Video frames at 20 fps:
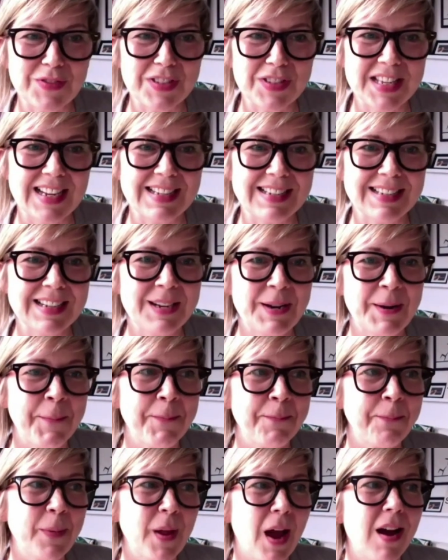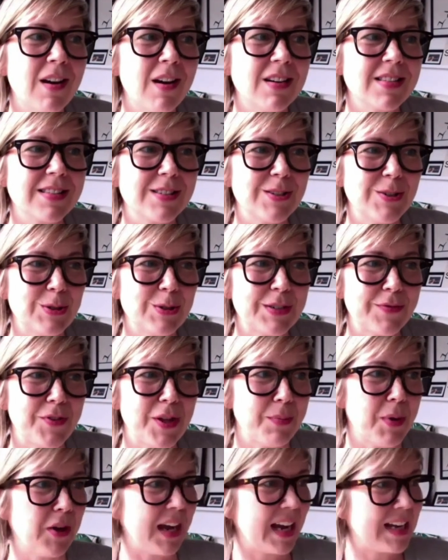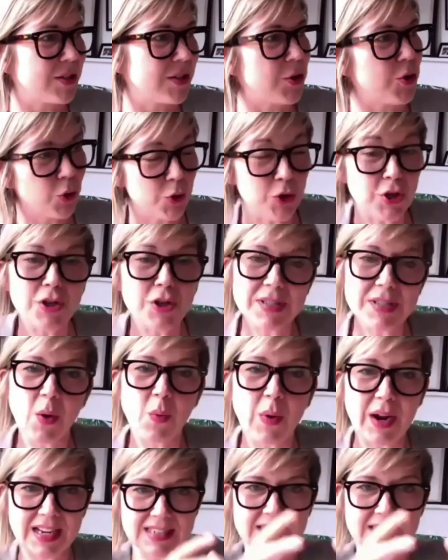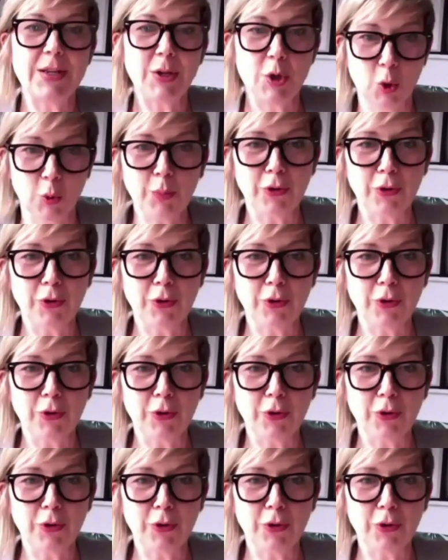of said, I asked a lot of them, okay, so you're using waste in your